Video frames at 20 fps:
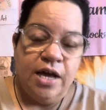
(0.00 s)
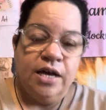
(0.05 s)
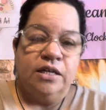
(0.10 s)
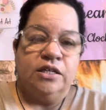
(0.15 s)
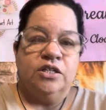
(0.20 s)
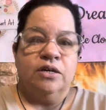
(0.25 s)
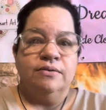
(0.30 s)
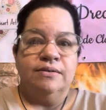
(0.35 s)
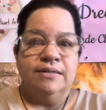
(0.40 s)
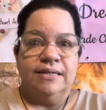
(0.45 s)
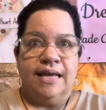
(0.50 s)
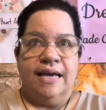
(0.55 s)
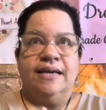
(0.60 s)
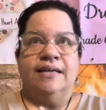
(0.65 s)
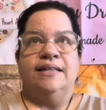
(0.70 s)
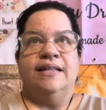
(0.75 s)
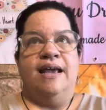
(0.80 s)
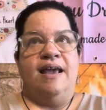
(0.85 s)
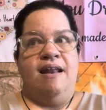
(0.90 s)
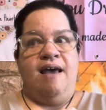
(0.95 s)
So it was like a
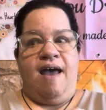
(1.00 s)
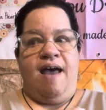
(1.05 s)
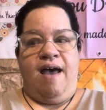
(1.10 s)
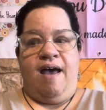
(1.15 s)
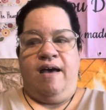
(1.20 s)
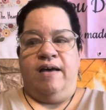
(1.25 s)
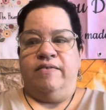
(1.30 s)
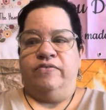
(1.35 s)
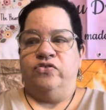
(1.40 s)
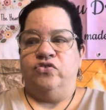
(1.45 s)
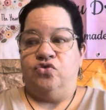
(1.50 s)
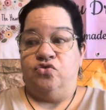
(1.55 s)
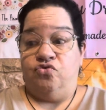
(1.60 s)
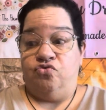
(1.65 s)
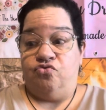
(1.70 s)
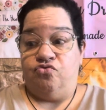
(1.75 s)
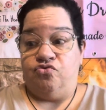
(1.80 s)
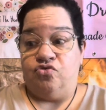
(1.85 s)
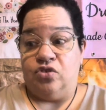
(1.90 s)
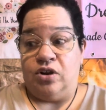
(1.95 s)
day and a half to
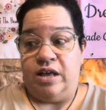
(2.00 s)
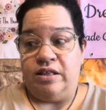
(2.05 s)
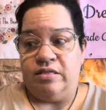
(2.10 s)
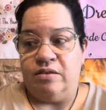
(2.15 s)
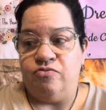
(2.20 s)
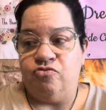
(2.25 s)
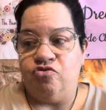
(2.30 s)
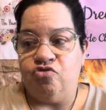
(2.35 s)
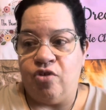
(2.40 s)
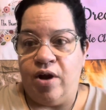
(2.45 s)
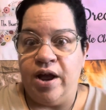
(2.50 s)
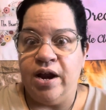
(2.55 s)
let them dry,